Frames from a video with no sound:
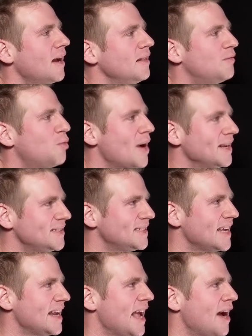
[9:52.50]
of 1 to 10,
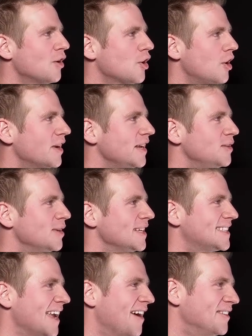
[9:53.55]
how cocky do I
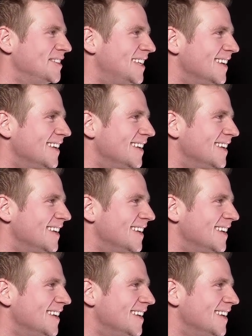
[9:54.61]
sound?